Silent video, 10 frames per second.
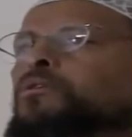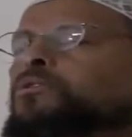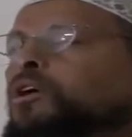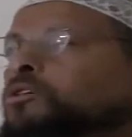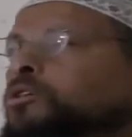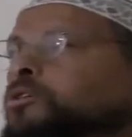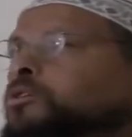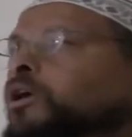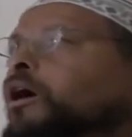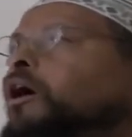This
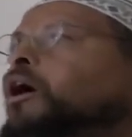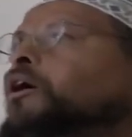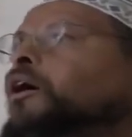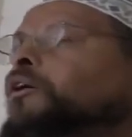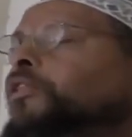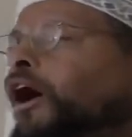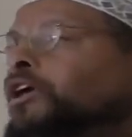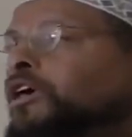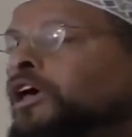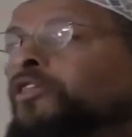is
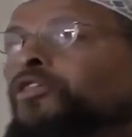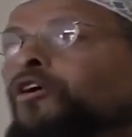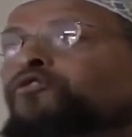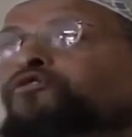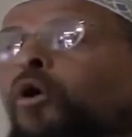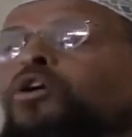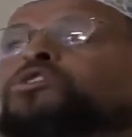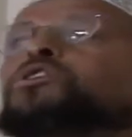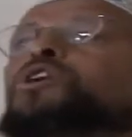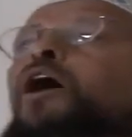again, there are
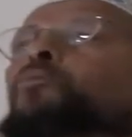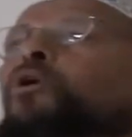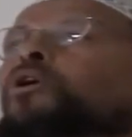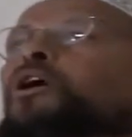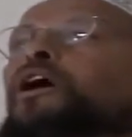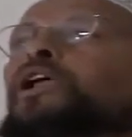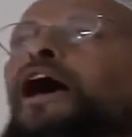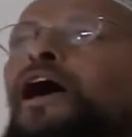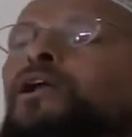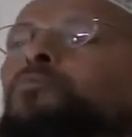forces at work. An
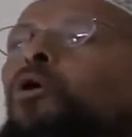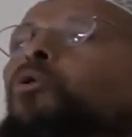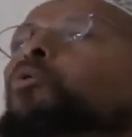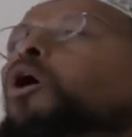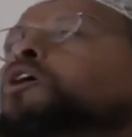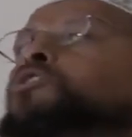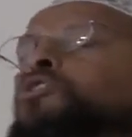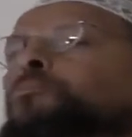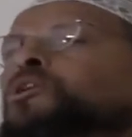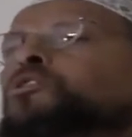animal wants
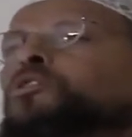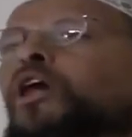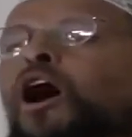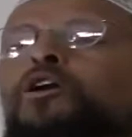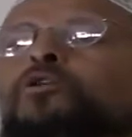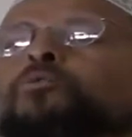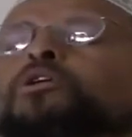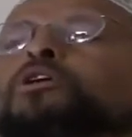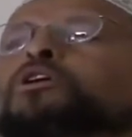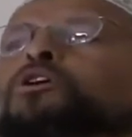to be slaughtered
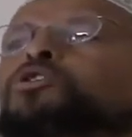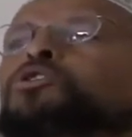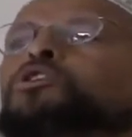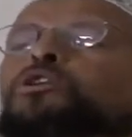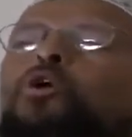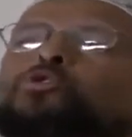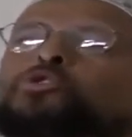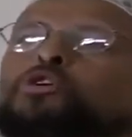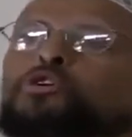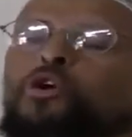when he or she
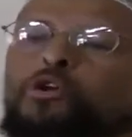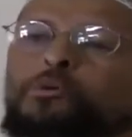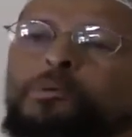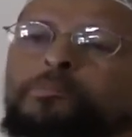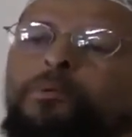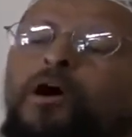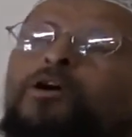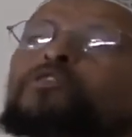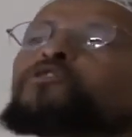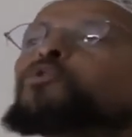knows they're going to be
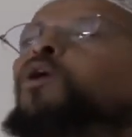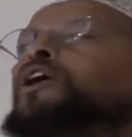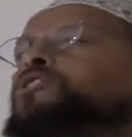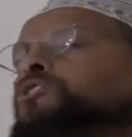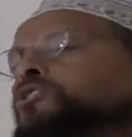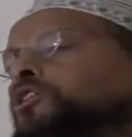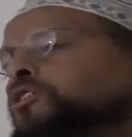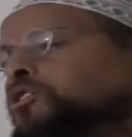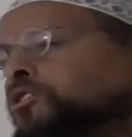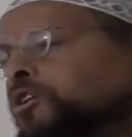part of your righteous
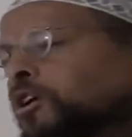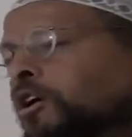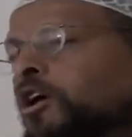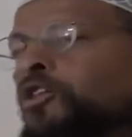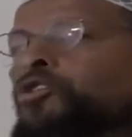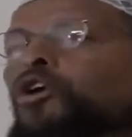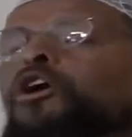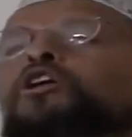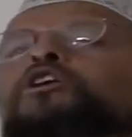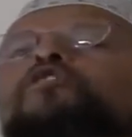deeds. They're
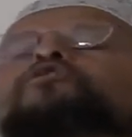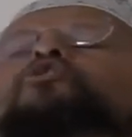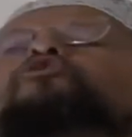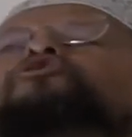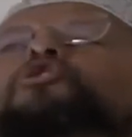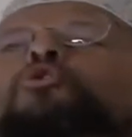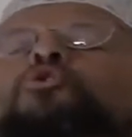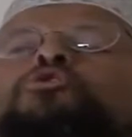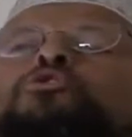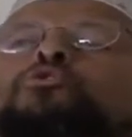going to give you
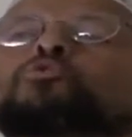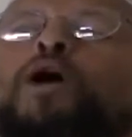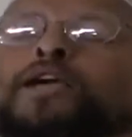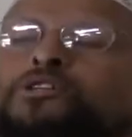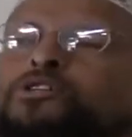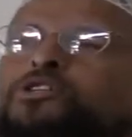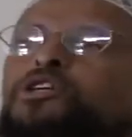fuel to do righteous